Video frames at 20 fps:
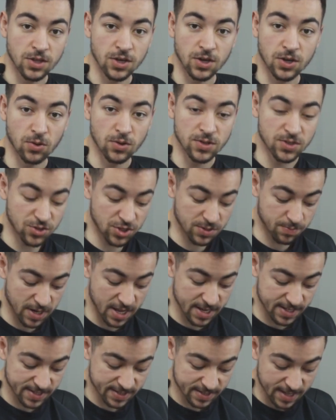You could also just
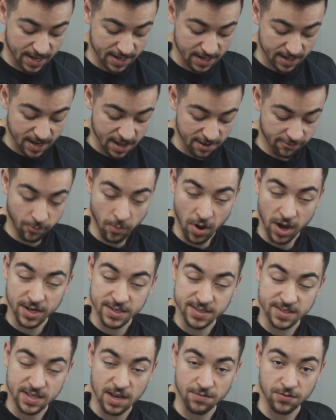play a standard F
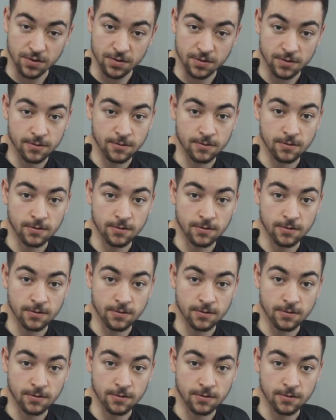minor 7.